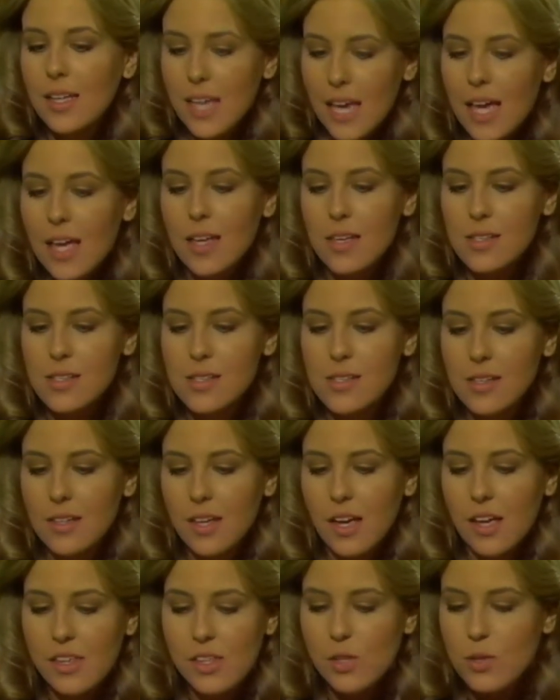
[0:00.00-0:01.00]
Yes.
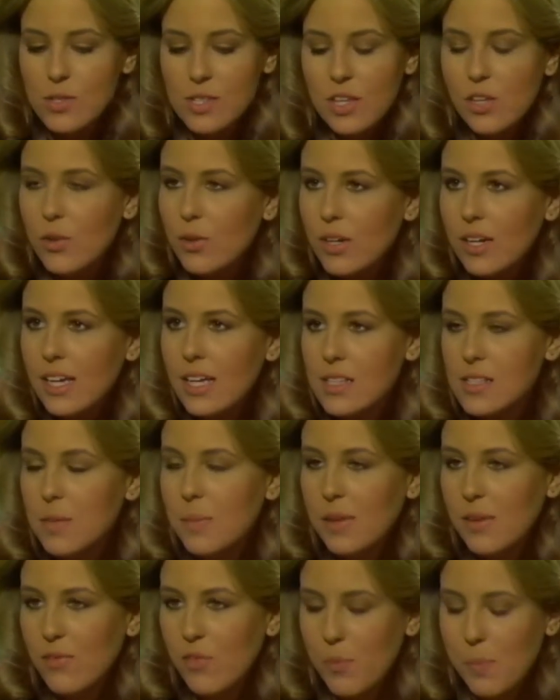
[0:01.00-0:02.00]
Uh, you said you were going to get
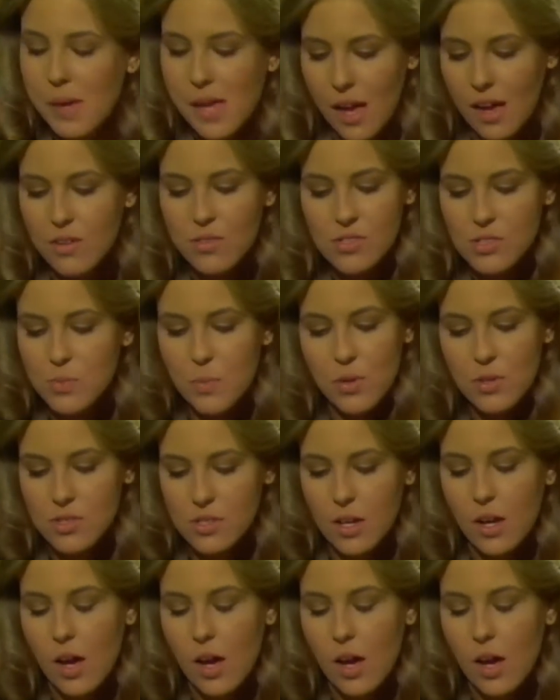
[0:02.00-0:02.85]
something for me. I don't smoke